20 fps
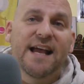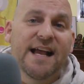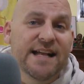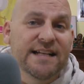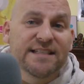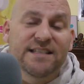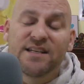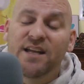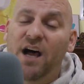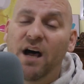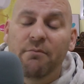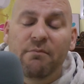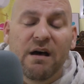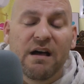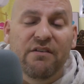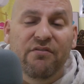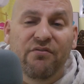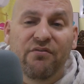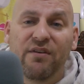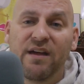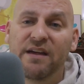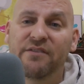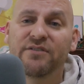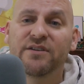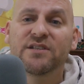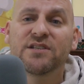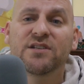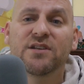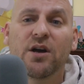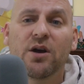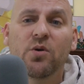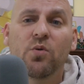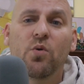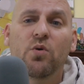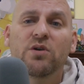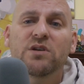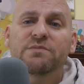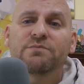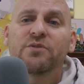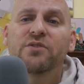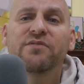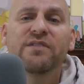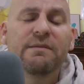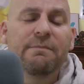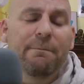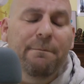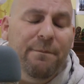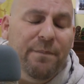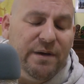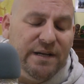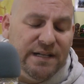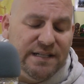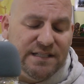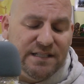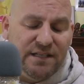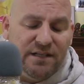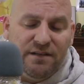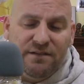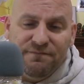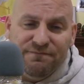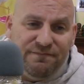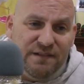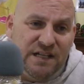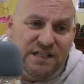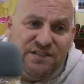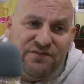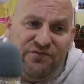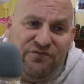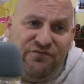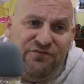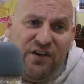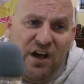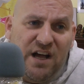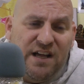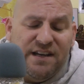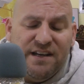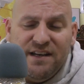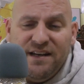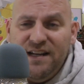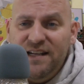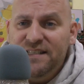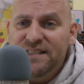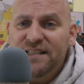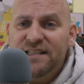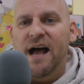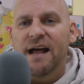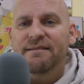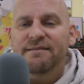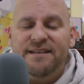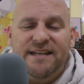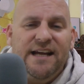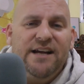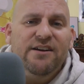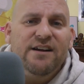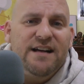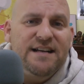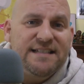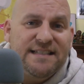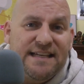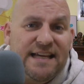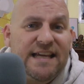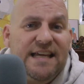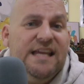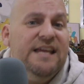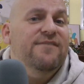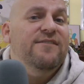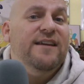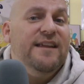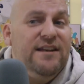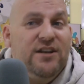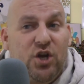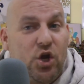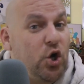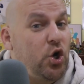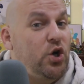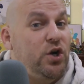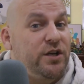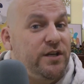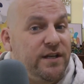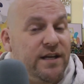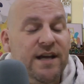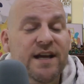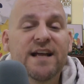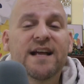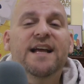It's not my favorite Star Wars movie, but it's fun. It's, dare I say, even good.